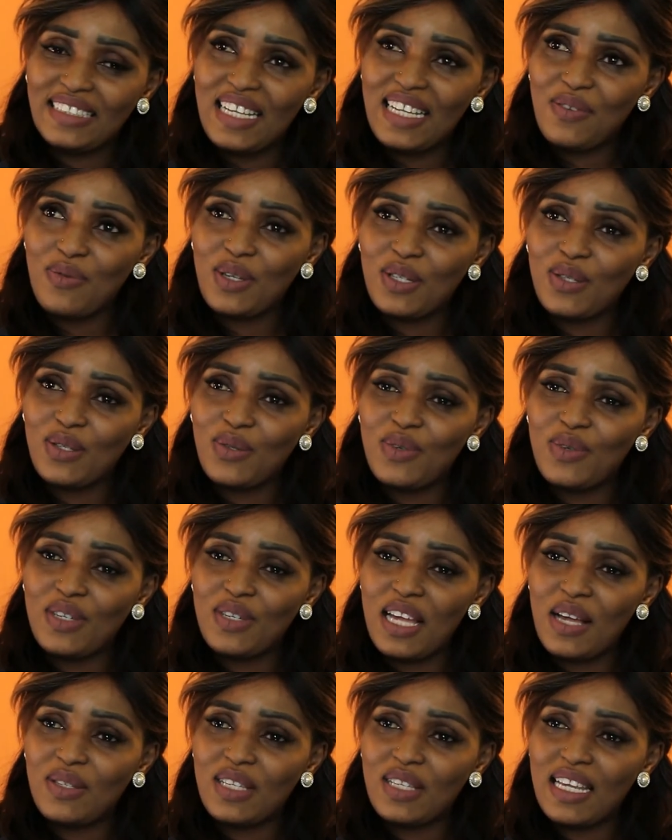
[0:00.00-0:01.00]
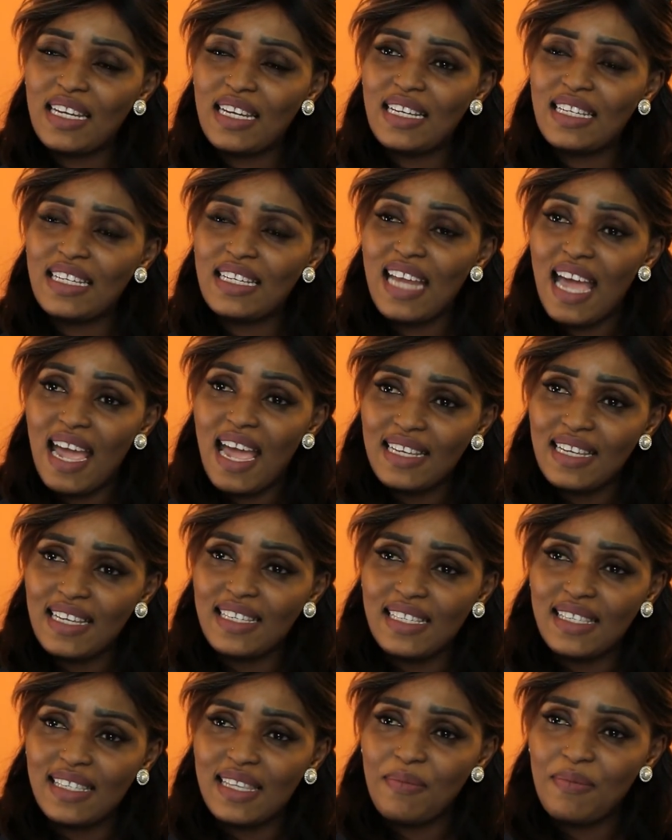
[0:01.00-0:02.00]
That was 2009,
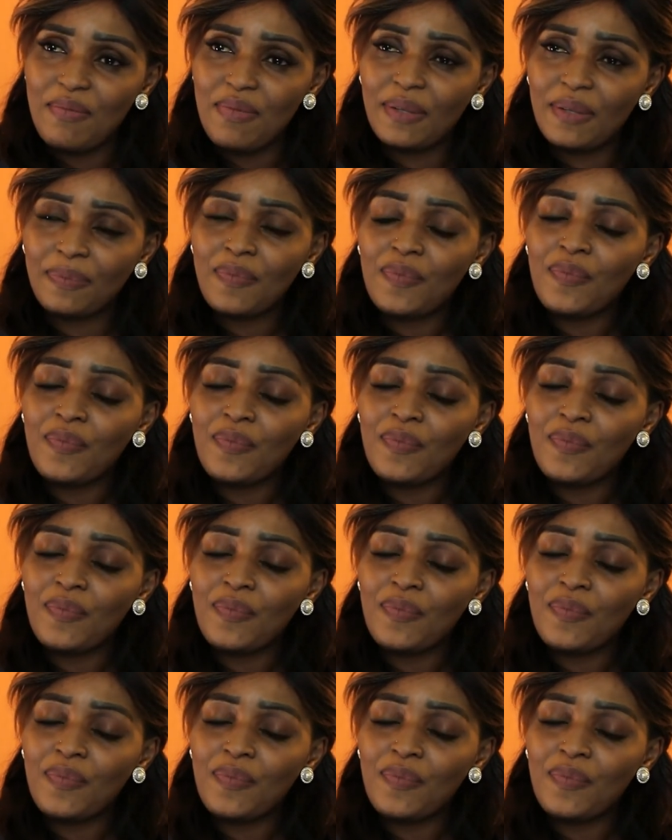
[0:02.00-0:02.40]
December.